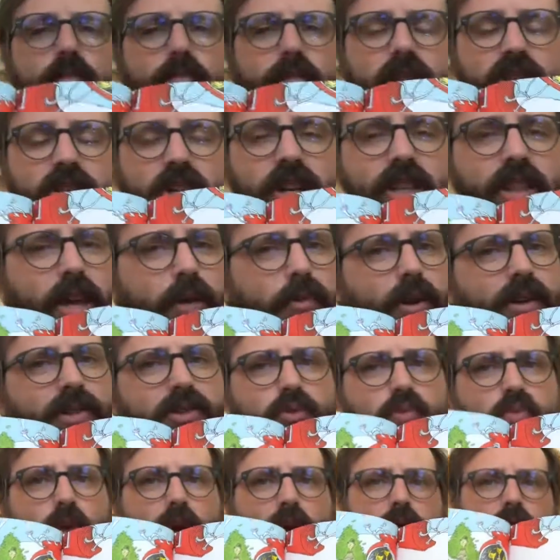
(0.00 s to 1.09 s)
the machine they
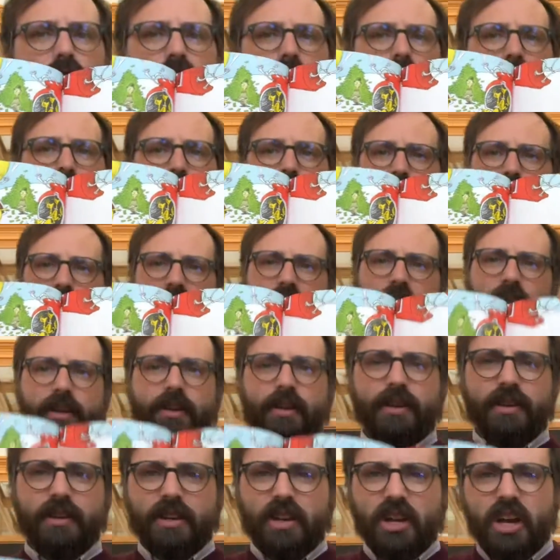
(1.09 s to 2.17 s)
raced round and about again.
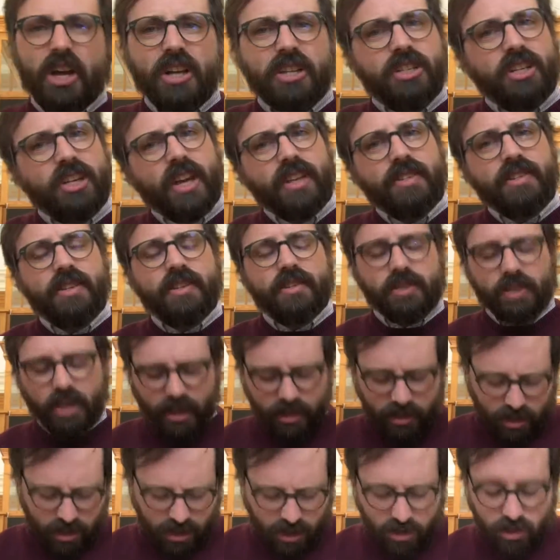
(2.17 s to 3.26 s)
Chasing,
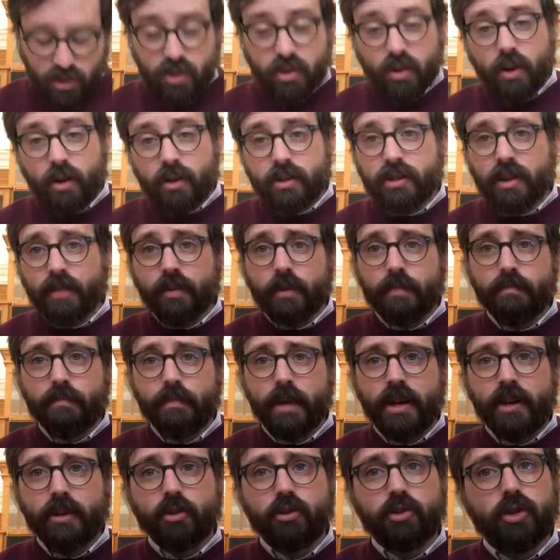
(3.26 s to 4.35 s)
changing their stars every
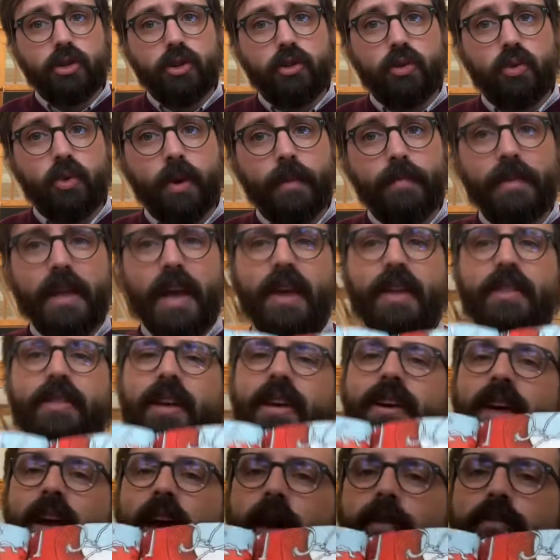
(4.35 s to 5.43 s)
minute or two, they
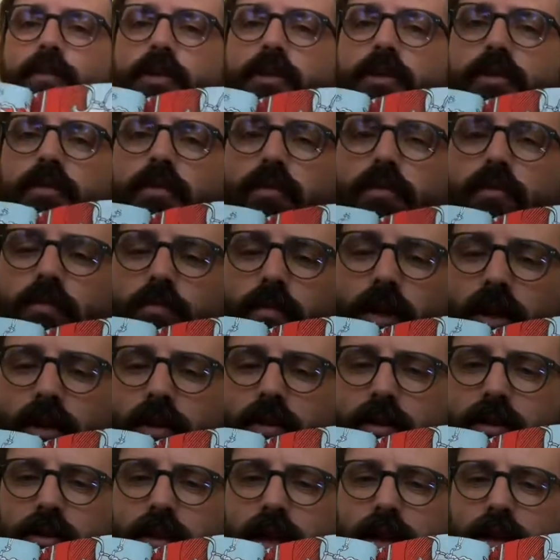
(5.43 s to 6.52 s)
kept
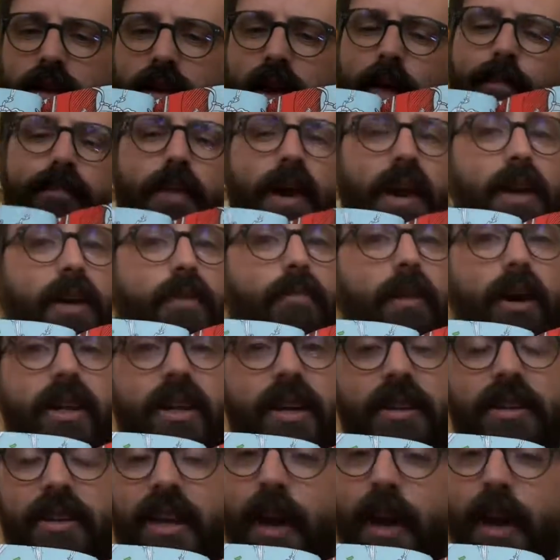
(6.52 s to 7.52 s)
they kept paying money and